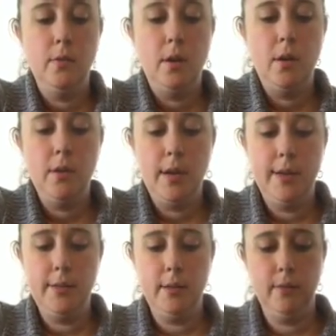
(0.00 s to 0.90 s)
all
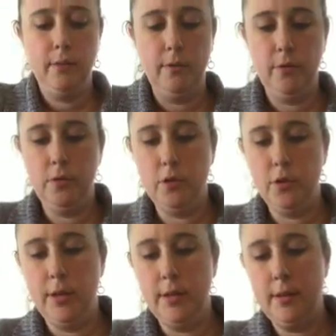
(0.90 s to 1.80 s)
kinds of different fruit
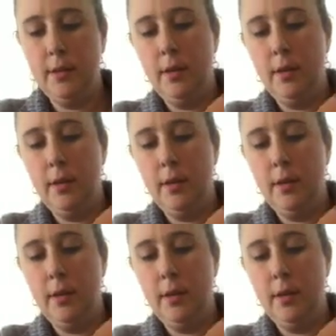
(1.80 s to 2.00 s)
trees.